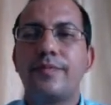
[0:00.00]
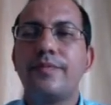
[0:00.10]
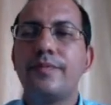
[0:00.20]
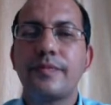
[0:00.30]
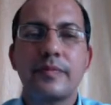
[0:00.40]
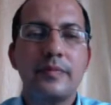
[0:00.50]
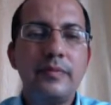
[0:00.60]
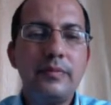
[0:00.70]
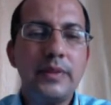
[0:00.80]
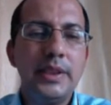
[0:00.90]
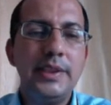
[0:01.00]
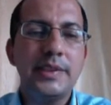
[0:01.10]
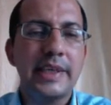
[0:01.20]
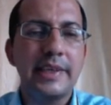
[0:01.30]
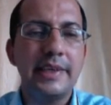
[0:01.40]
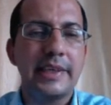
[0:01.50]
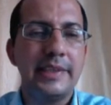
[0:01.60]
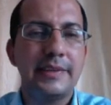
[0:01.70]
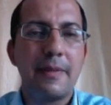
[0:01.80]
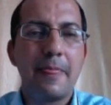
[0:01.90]
In the second
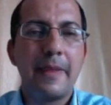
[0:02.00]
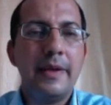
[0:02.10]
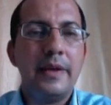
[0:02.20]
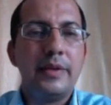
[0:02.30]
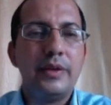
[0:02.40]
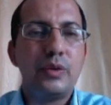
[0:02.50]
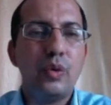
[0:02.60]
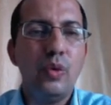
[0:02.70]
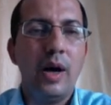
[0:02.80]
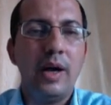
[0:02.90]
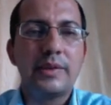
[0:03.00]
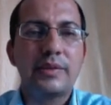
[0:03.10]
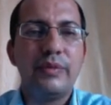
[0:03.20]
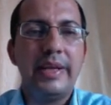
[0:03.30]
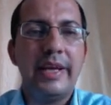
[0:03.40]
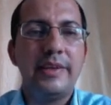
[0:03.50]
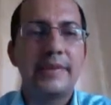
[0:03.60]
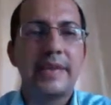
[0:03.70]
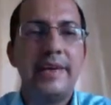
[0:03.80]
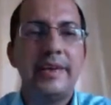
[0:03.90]
case, the 2 hertz, when I
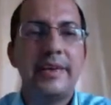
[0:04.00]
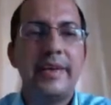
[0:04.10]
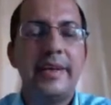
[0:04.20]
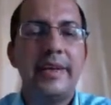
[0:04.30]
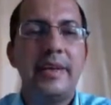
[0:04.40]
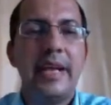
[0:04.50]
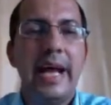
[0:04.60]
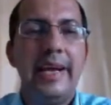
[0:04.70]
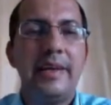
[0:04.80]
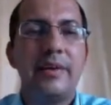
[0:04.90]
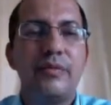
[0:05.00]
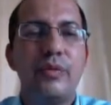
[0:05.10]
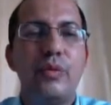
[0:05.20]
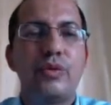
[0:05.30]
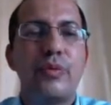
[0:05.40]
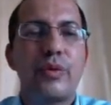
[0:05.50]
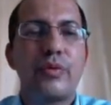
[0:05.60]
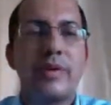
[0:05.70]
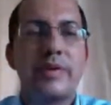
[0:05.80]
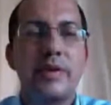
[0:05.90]
signed a light whose
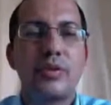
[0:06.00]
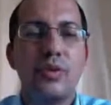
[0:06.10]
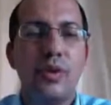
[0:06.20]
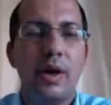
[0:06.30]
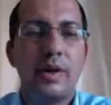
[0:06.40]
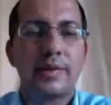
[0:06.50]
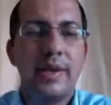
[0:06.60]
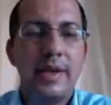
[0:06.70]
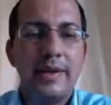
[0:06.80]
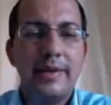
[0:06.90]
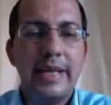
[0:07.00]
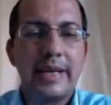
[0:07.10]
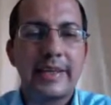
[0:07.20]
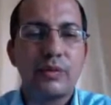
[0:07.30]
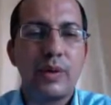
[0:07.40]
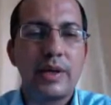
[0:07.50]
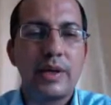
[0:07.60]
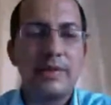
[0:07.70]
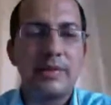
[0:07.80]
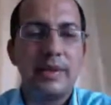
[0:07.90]
frequency is 2 hertz, in that case, what is
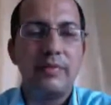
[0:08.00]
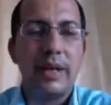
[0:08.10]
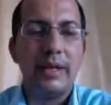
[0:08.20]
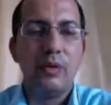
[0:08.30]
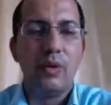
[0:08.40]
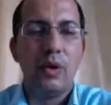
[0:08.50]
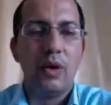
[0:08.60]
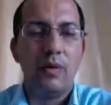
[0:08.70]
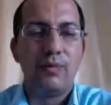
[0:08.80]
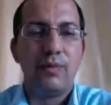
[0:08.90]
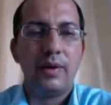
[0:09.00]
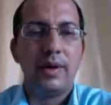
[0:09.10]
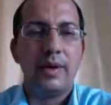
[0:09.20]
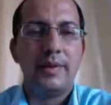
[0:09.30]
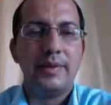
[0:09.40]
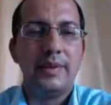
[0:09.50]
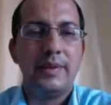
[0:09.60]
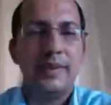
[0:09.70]
the value of the